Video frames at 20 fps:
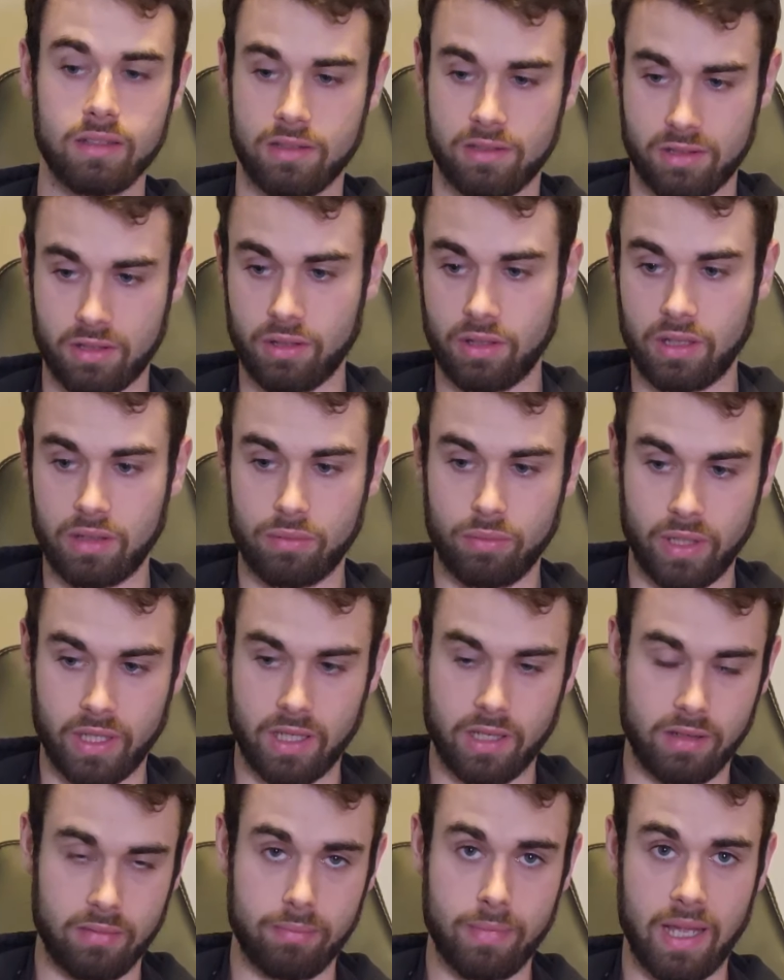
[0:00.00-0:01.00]
so that we
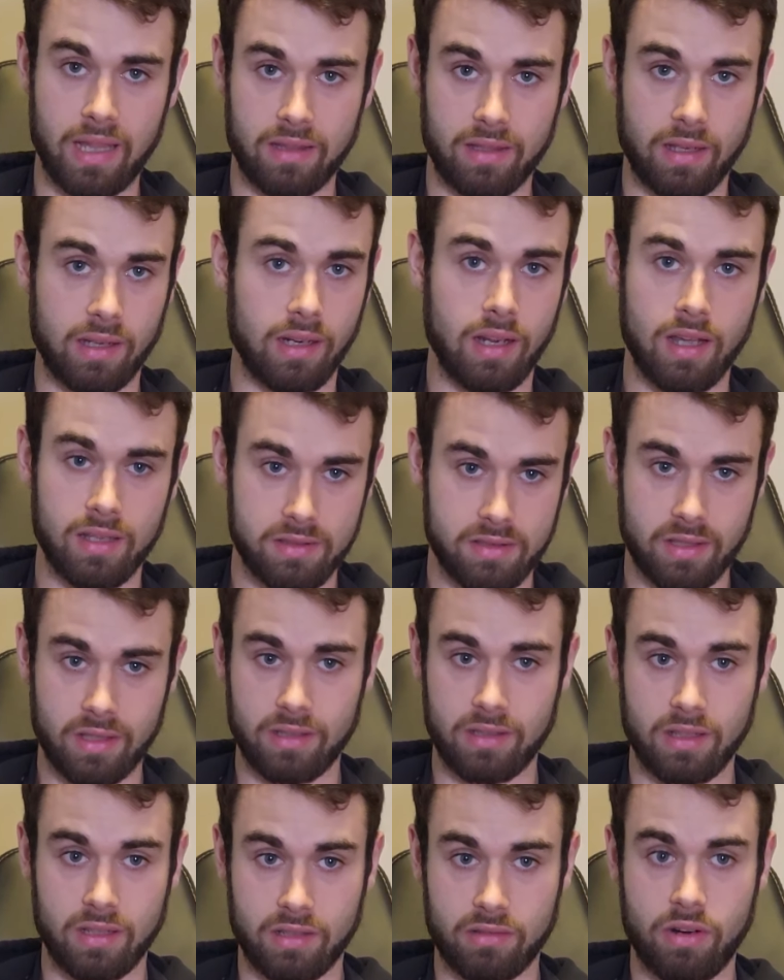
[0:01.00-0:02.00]
can melt the glass and
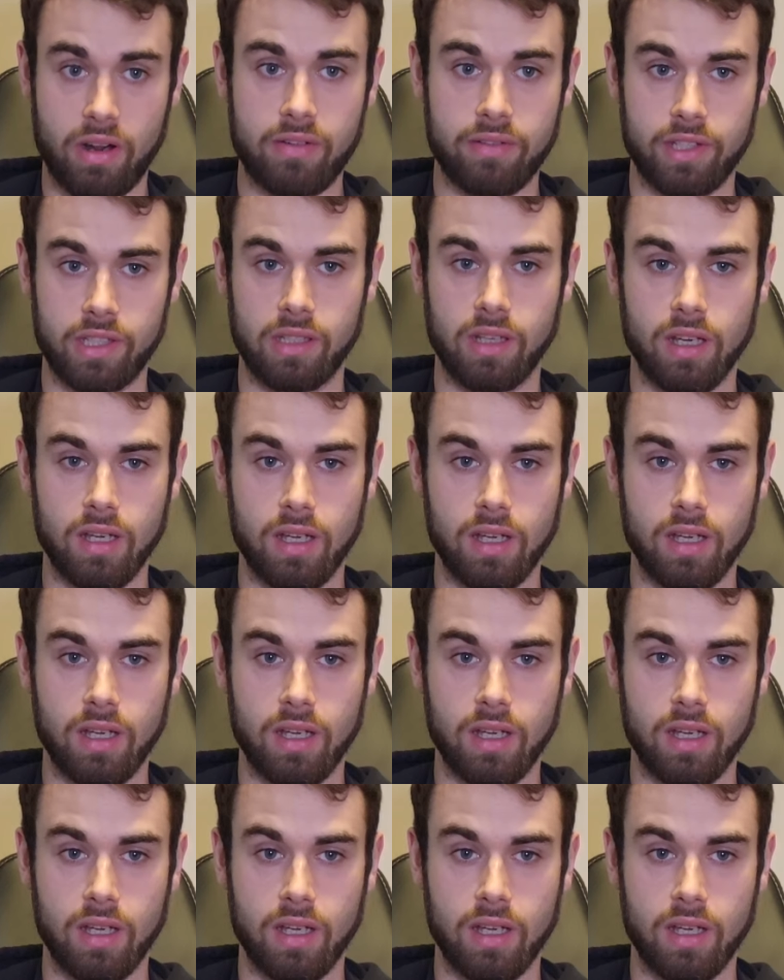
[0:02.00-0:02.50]
engrave it.